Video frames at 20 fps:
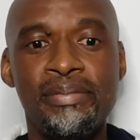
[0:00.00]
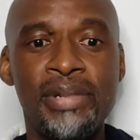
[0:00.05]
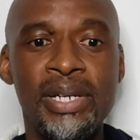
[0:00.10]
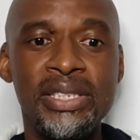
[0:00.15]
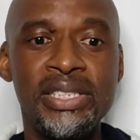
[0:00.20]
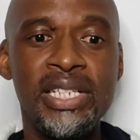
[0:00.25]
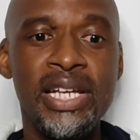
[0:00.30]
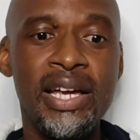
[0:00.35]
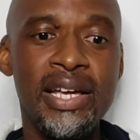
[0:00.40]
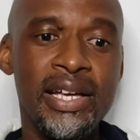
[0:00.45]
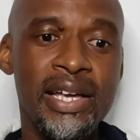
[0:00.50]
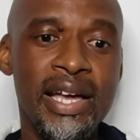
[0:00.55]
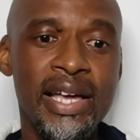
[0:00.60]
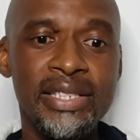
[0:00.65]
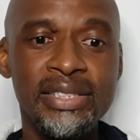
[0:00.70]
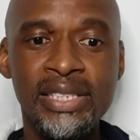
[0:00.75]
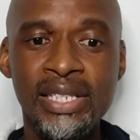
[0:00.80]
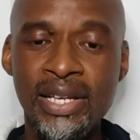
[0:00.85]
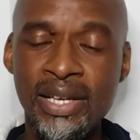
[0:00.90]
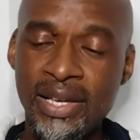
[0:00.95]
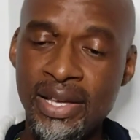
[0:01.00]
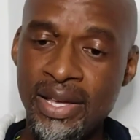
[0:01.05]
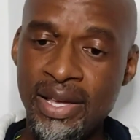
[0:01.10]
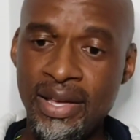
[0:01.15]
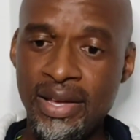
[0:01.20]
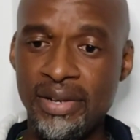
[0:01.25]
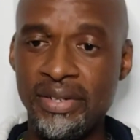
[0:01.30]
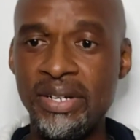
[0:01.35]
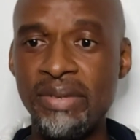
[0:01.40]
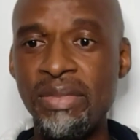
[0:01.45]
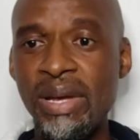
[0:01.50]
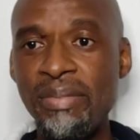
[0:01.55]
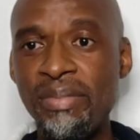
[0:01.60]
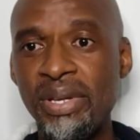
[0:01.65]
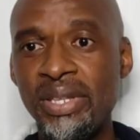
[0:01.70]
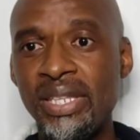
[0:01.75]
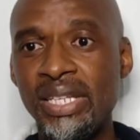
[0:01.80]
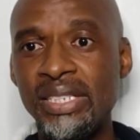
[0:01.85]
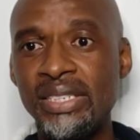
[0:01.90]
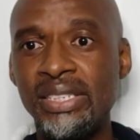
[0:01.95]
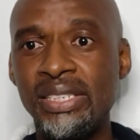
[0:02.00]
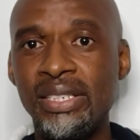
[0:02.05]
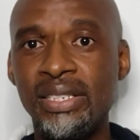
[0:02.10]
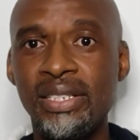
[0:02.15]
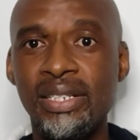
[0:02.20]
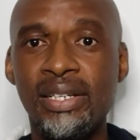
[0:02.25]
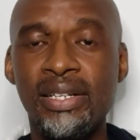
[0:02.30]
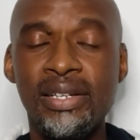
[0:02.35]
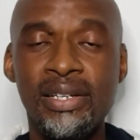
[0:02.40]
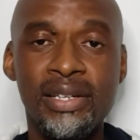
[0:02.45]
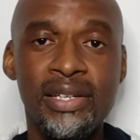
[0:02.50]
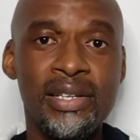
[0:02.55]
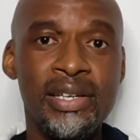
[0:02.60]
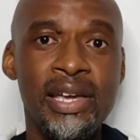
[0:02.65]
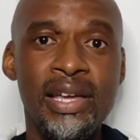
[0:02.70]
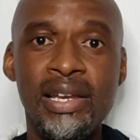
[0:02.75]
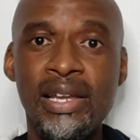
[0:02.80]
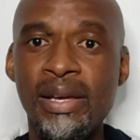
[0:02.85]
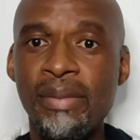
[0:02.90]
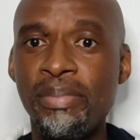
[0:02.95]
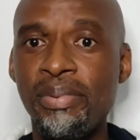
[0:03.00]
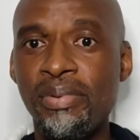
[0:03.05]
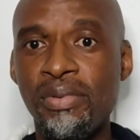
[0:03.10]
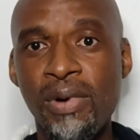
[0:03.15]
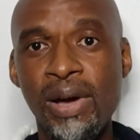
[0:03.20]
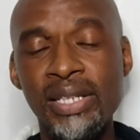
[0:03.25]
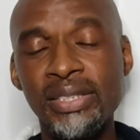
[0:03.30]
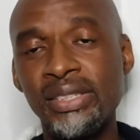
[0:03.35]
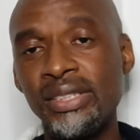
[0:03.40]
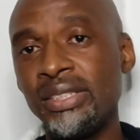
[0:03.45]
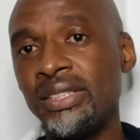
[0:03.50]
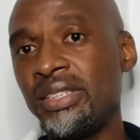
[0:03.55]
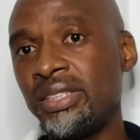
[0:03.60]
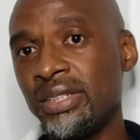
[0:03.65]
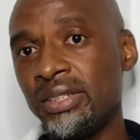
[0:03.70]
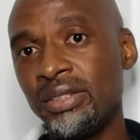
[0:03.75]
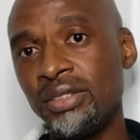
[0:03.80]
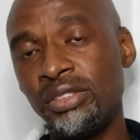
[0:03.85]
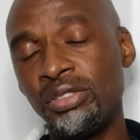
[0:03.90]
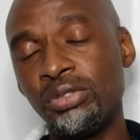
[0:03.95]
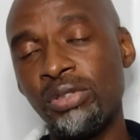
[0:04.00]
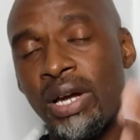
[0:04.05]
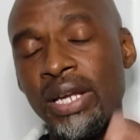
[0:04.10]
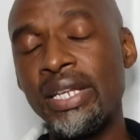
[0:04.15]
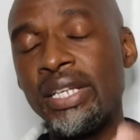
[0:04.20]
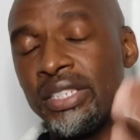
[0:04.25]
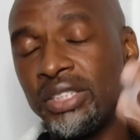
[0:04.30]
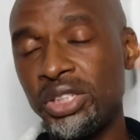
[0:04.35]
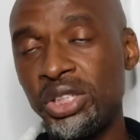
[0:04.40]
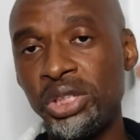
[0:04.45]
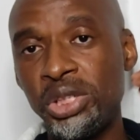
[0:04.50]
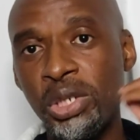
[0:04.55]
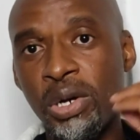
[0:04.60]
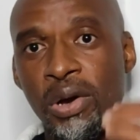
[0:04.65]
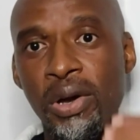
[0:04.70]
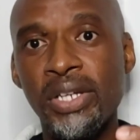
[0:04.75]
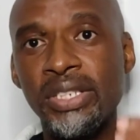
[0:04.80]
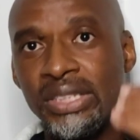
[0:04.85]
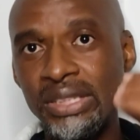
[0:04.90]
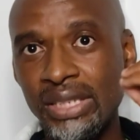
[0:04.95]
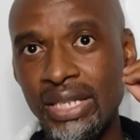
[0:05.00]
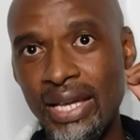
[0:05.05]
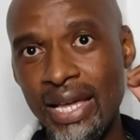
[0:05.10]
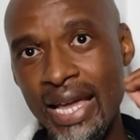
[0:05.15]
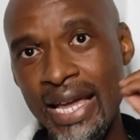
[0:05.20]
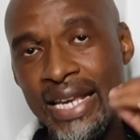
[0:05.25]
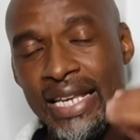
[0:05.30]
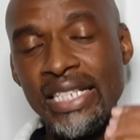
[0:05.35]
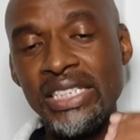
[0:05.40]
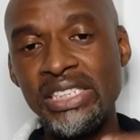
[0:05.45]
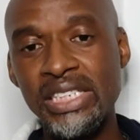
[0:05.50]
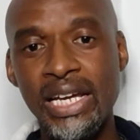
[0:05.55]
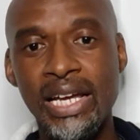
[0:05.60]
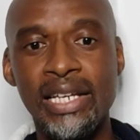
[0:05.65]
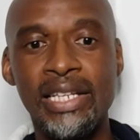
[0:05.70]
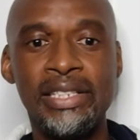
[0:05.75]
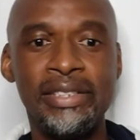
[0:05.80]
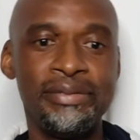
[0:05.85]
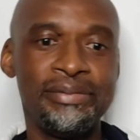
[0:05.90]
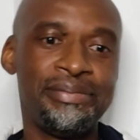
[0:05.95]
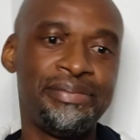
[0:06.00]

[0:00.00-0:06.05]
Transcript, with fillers: But yeah, guys, remember that Caleb wasn't Zwane's choice initially.